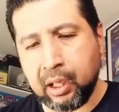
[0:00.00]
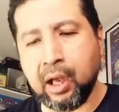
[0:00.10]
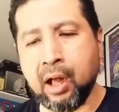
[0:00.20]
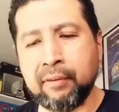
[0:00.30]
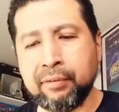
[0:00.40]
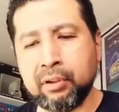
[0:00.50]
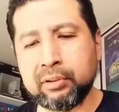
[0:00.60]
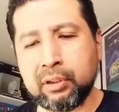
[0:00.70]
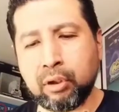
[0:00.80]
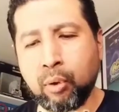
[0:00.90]

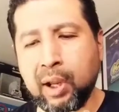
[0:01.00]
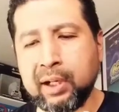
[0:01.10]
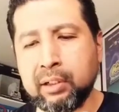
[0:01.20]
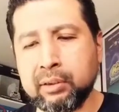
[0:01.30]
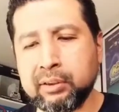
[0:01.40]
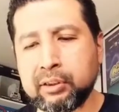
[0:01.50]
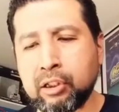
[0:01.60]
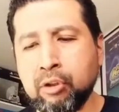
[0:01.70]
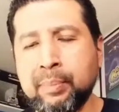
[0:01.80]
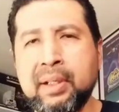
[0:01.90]
Gunvolt Chronicles
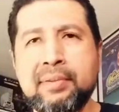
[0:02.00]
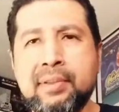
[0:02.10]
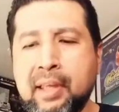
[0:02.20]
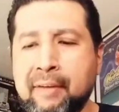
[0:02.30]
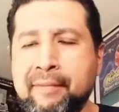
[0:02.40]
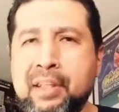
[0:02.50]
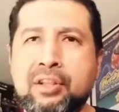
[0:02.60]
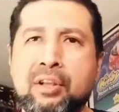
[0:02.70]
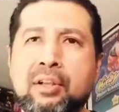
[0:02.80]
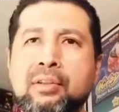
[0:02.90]
Luminous
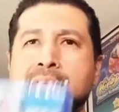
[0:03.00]
Avenger.